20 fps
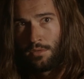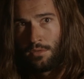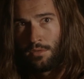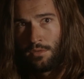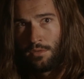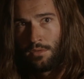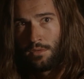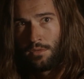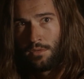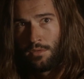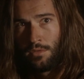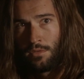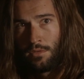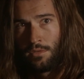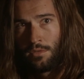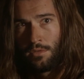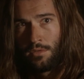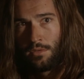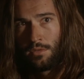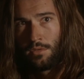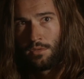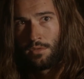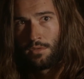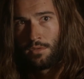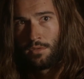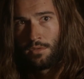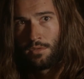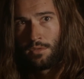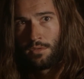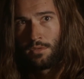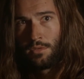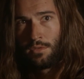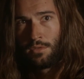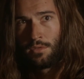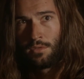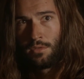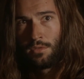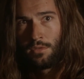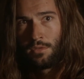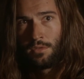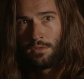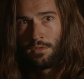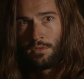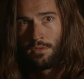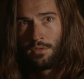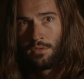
[no speech]